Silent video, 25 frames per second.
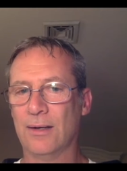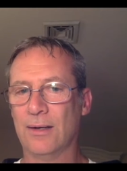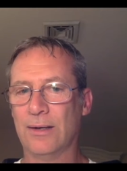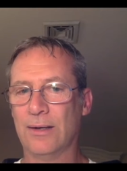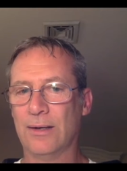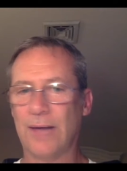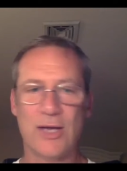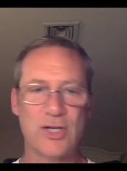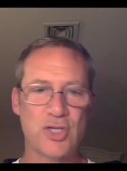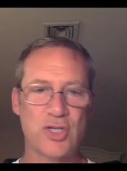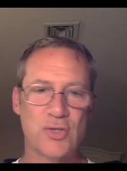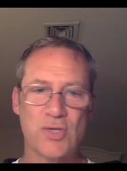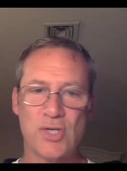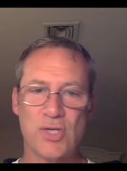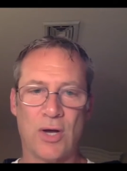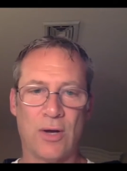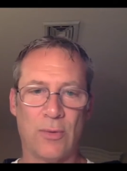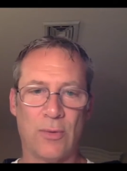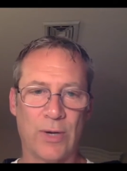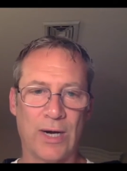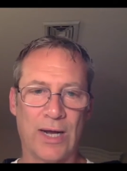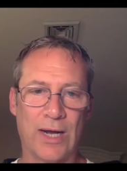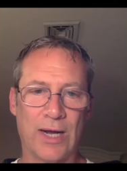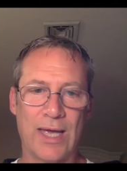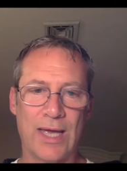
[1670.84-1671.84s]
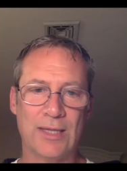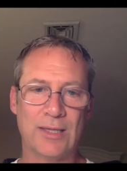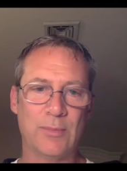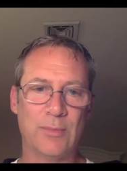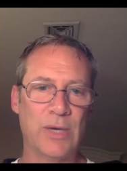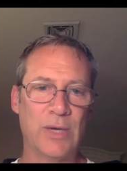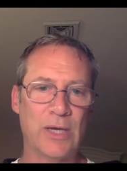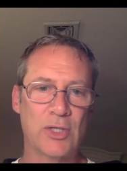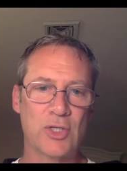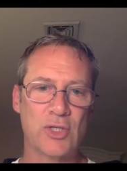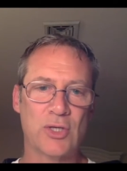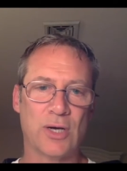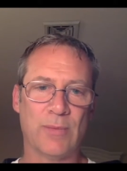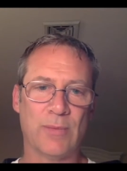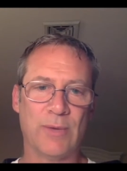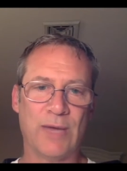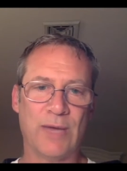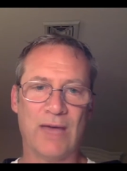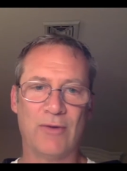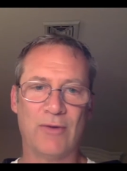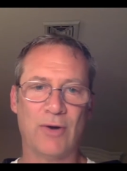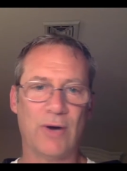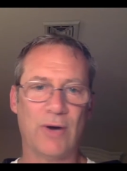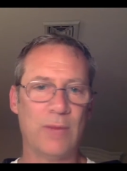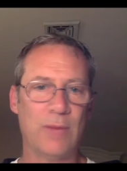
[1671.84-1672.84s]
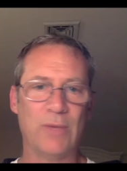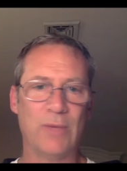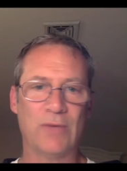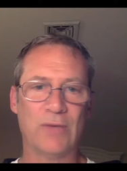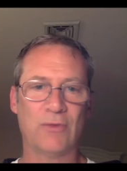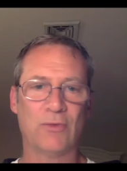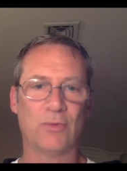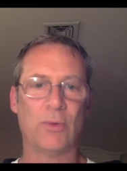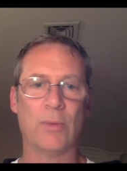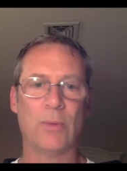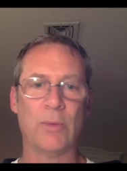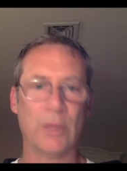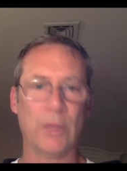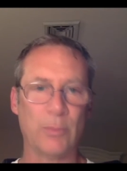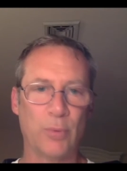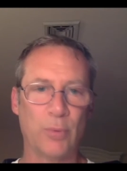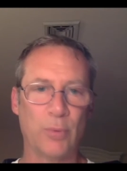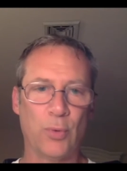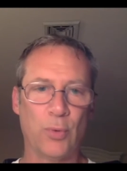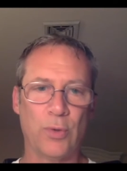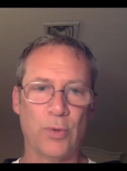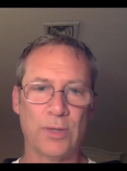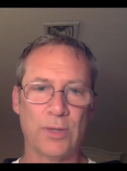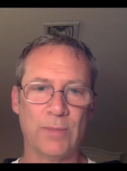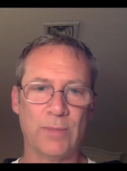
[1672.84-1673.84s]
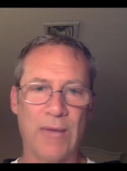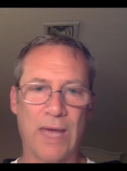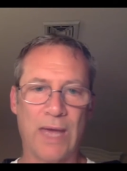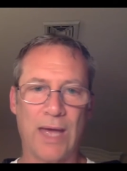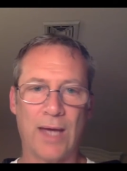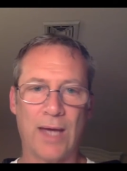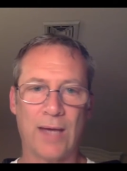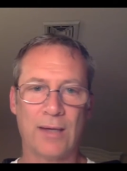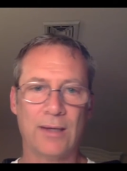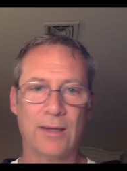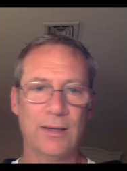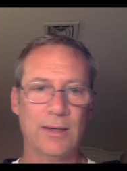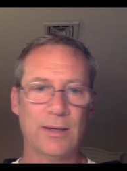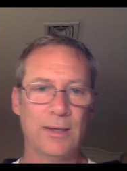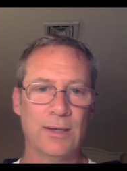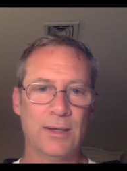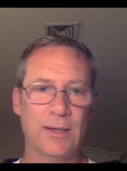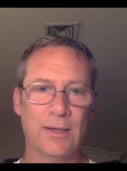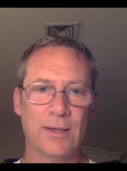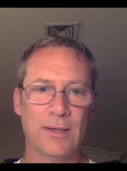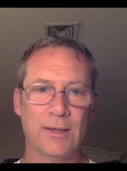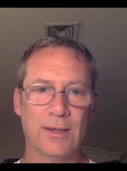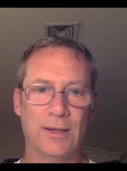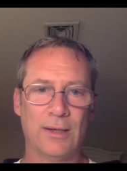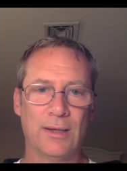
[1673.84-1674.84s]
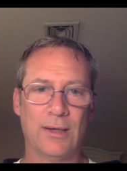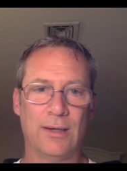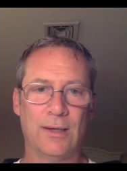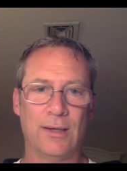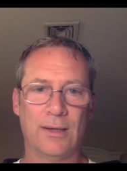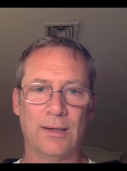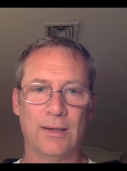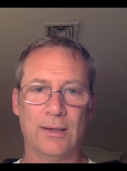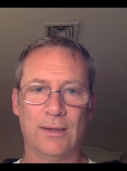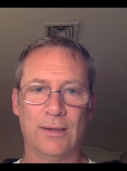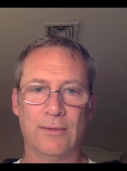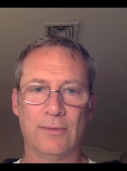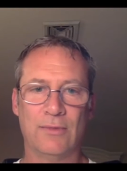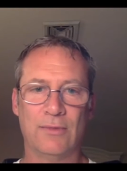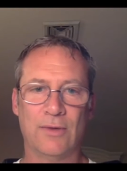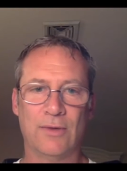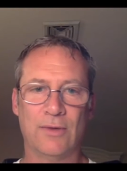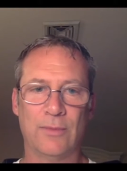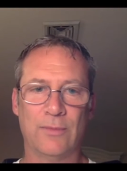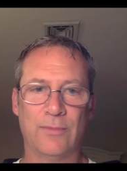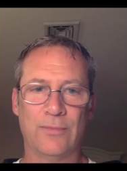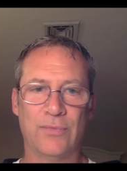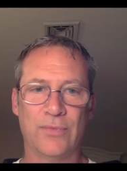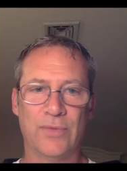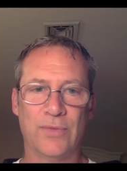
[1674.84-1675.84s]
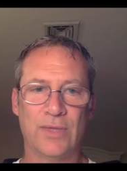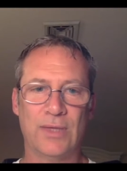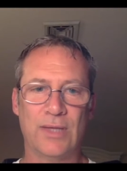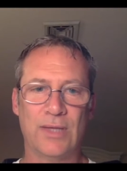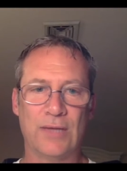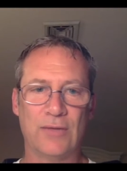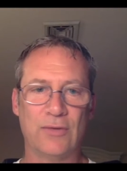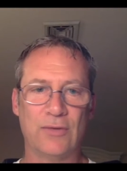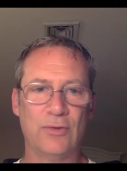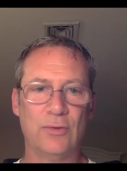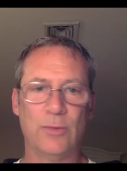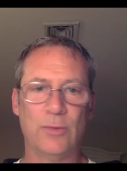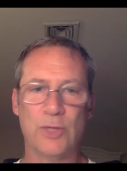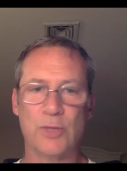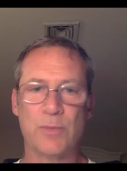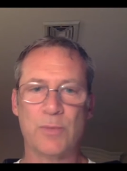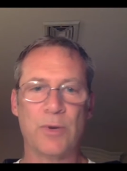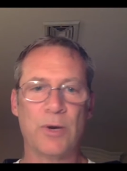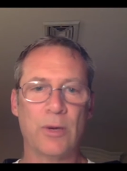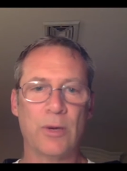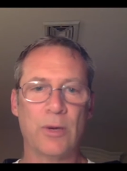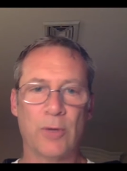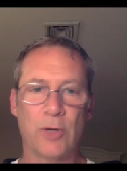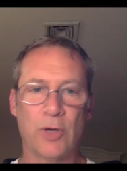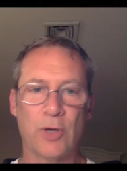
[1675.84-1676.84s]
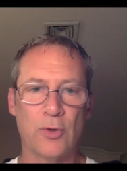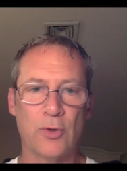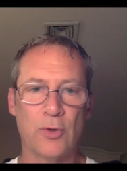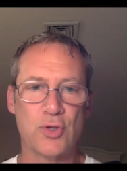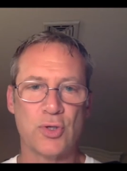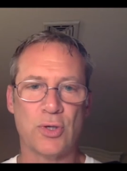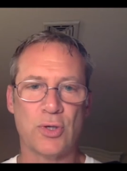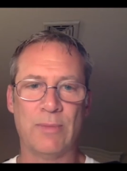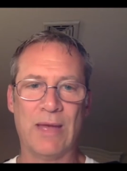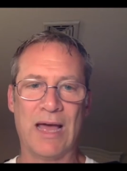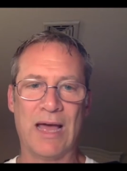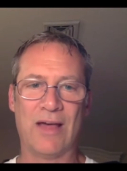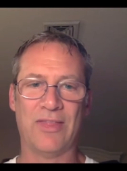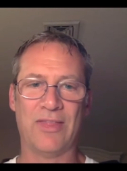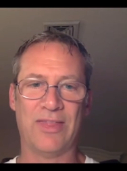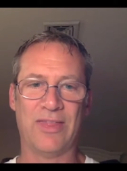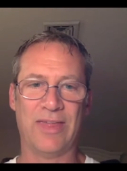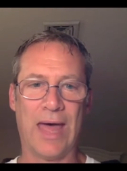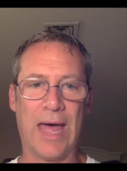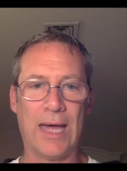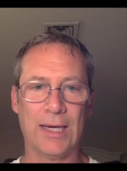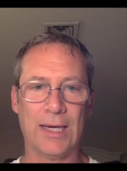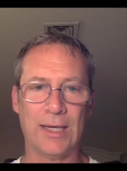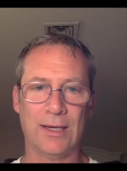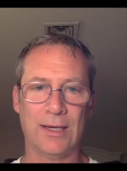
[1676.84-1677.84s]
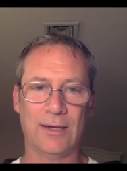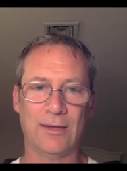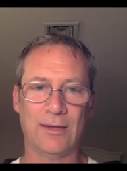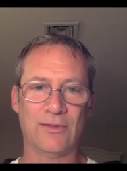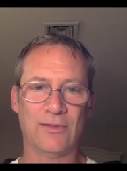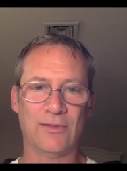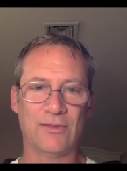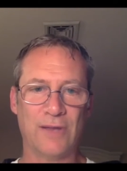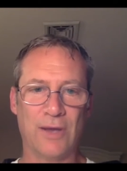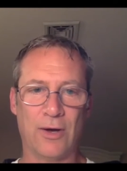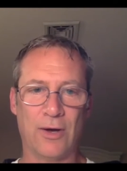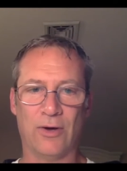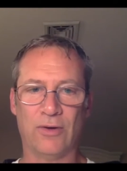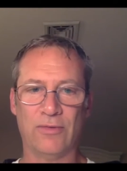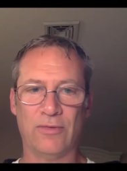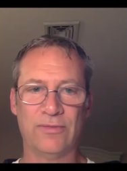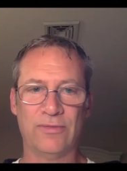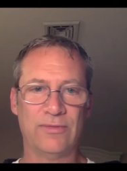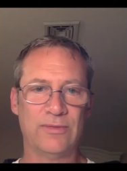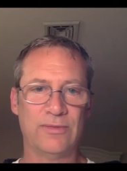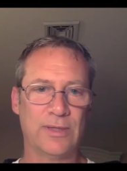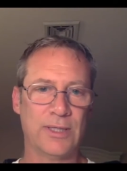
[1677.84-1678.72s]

As you saw when I had the picture up, I have a great big swimming pool in the back. So not too much permaculture about that in itself.